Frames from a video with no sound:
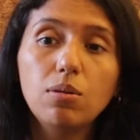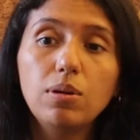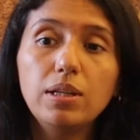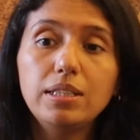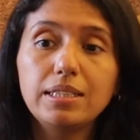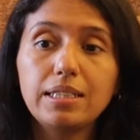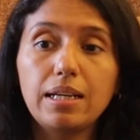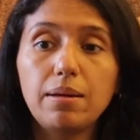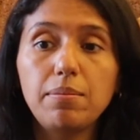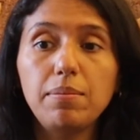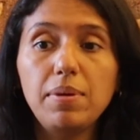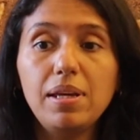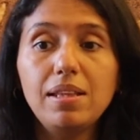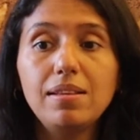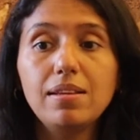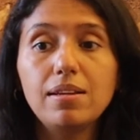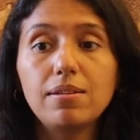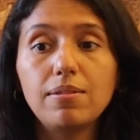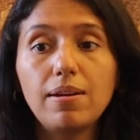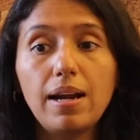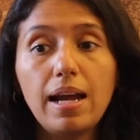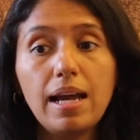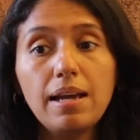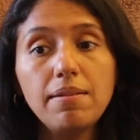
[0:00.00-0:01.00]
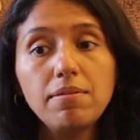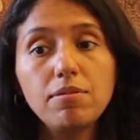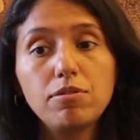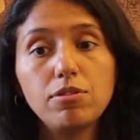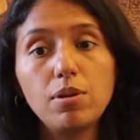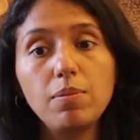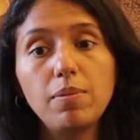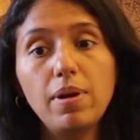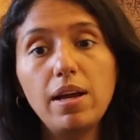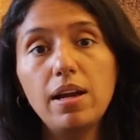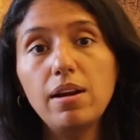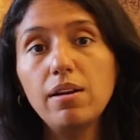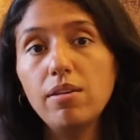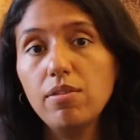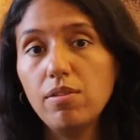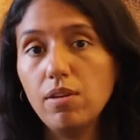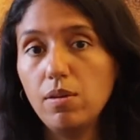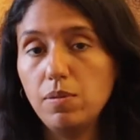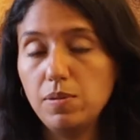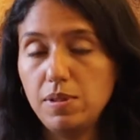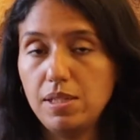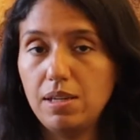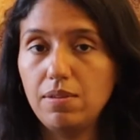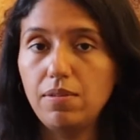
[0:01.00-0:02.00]
which can be derived from Earth
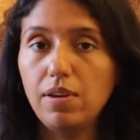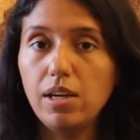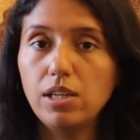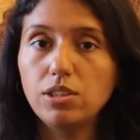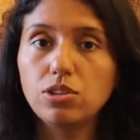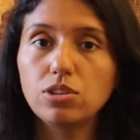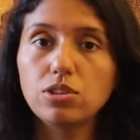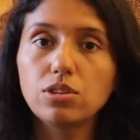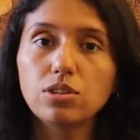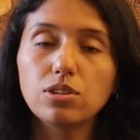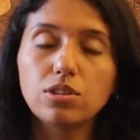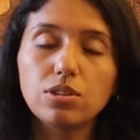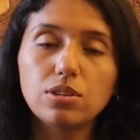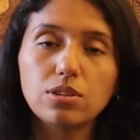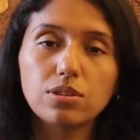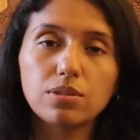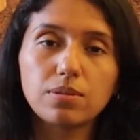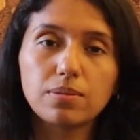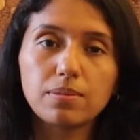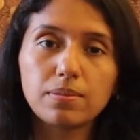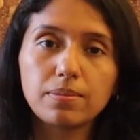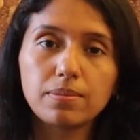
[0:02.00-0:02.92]
observations.